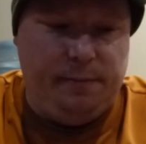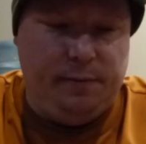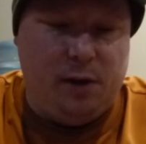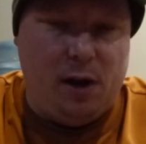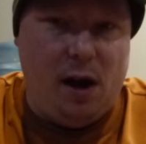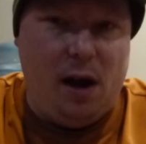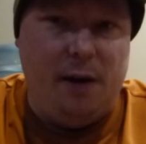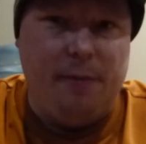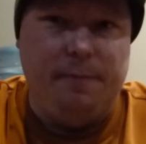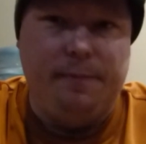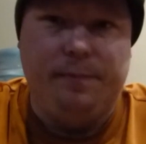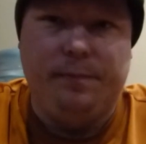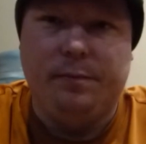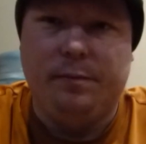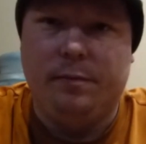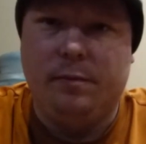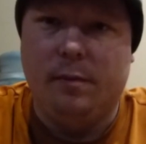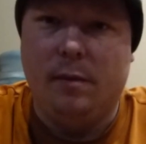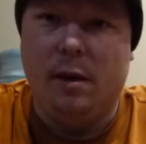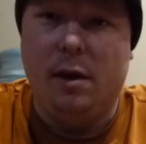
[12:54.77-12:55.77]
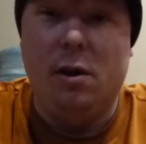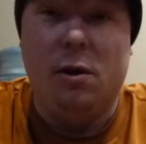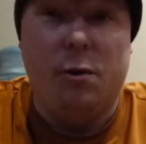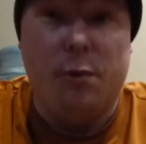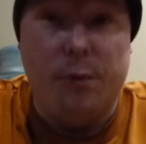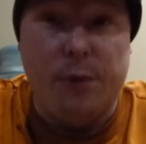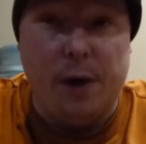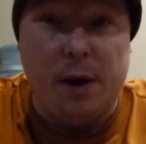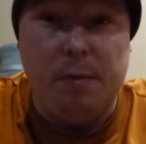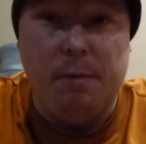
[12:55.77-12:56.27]
Not
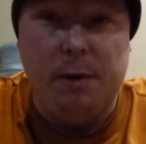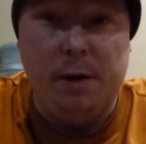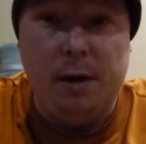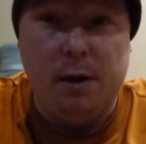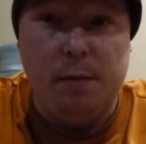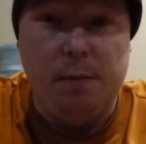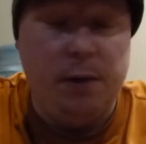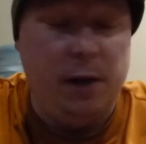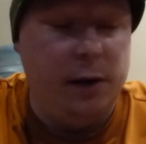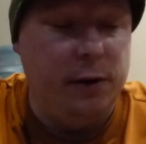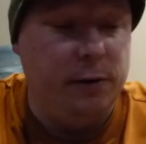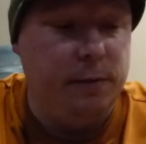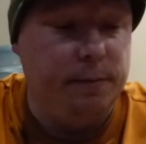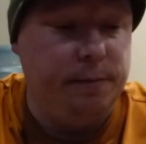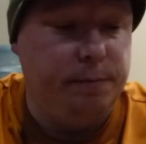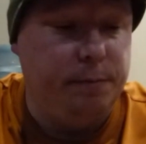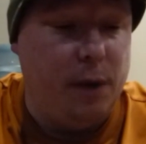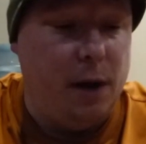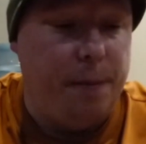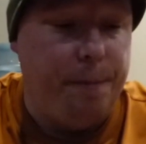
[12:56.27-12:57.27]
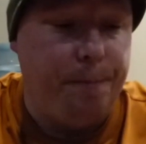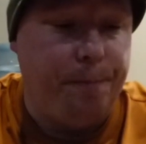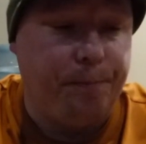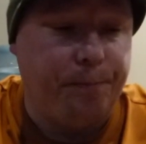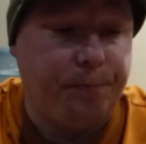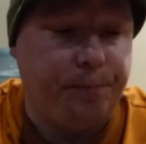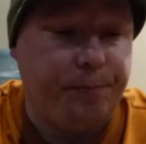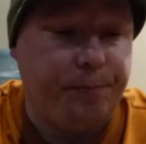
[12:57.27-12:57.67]
incredibly unpleasant, but